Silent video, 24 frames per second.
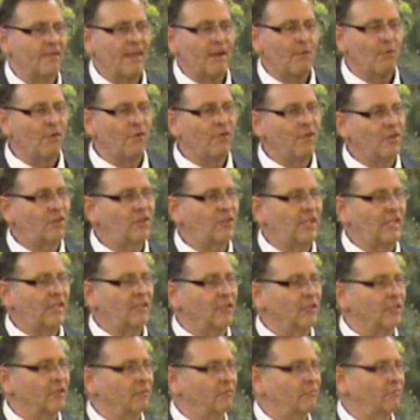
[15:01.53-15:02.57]
they were in the
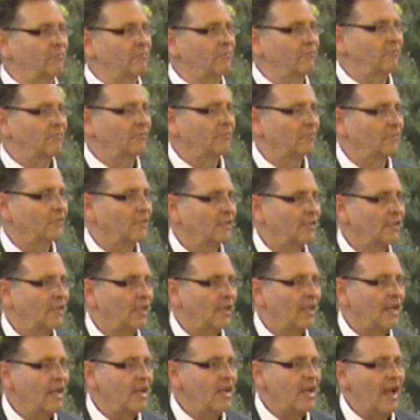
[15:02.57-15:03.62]
center
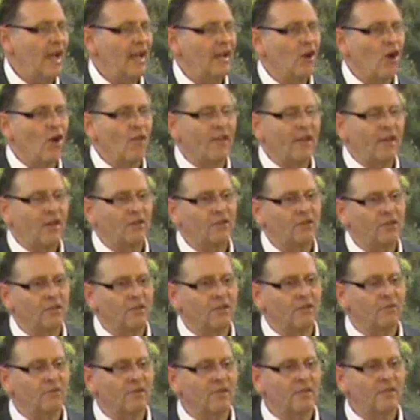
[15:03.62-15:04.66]
and all they could
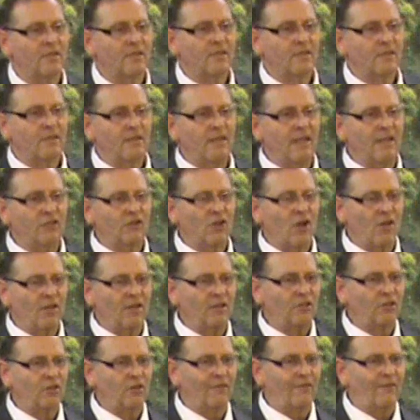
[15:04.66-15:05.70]
do was they saw
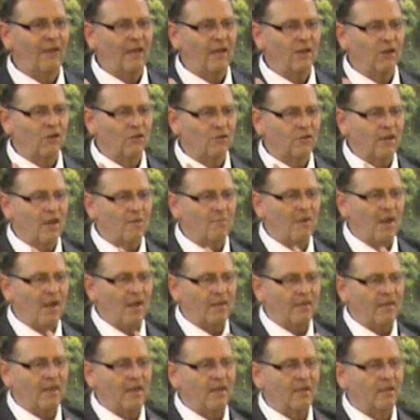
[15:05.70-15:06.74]
these two vehicles coming
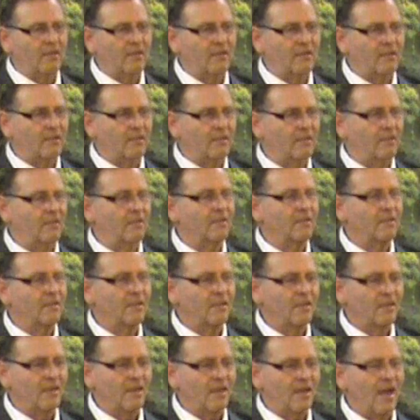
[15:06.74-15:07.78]
like this
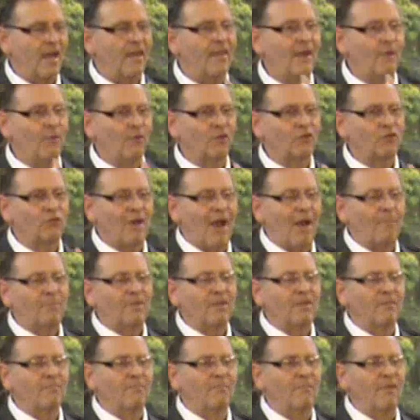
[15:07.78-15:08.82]
and they were trapped
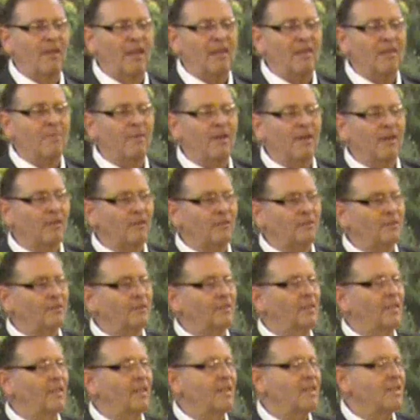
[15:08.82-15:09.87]
in, in the middle.
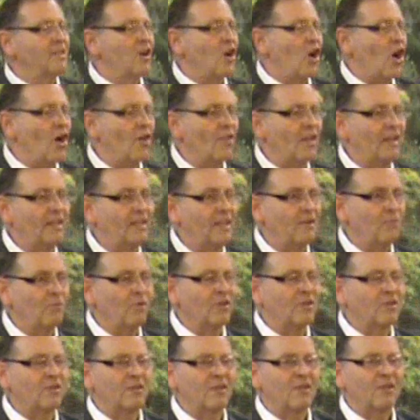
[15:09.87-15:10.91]
All they did
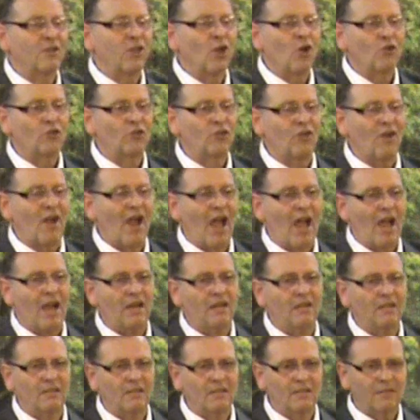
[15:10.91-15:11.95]
was close their
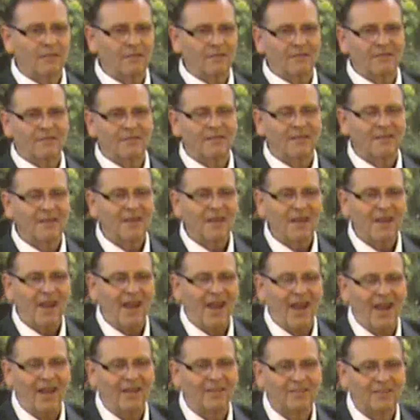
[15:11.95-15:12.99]
eyes
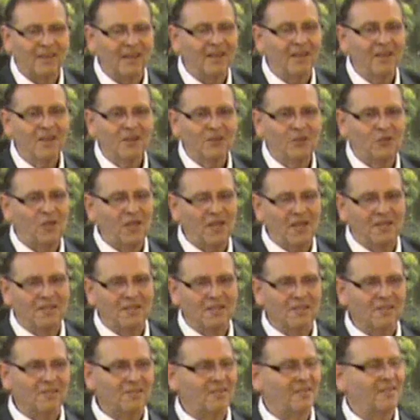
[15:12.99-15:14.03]
and say,
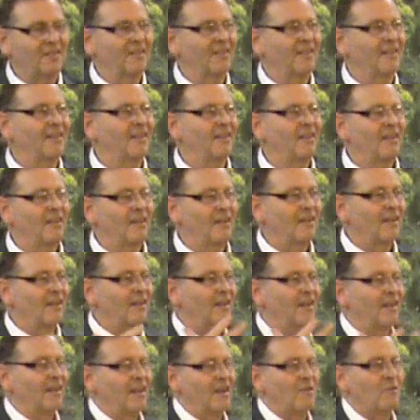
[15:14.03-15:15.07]
Jesus. Right.
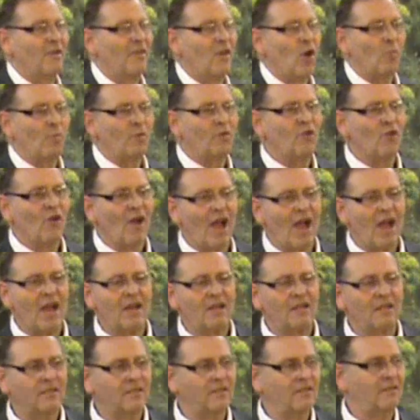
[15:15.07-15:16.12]
When they opened their
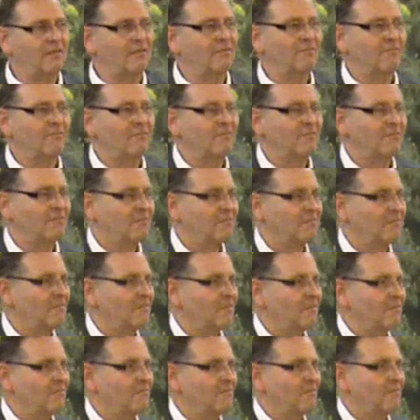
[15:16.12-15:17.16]
eyes,
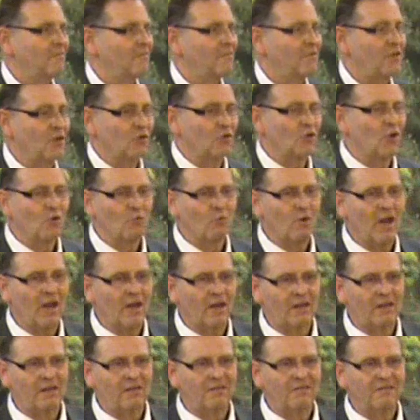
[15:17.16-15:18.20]
there's no
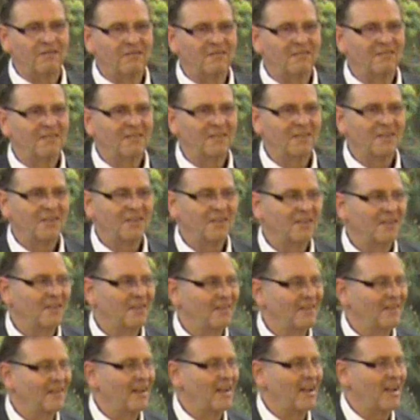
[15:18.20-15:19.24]
wreck.
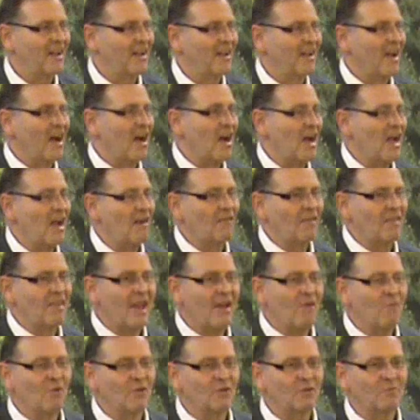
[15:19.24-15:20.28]
Uh,
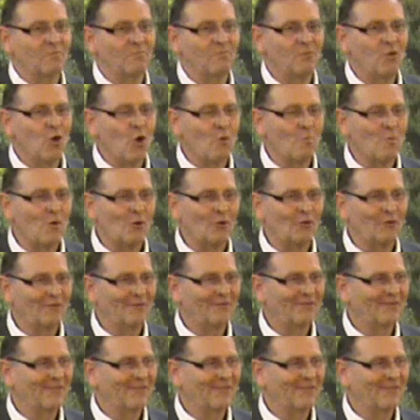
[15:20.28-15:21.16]
everything was normal.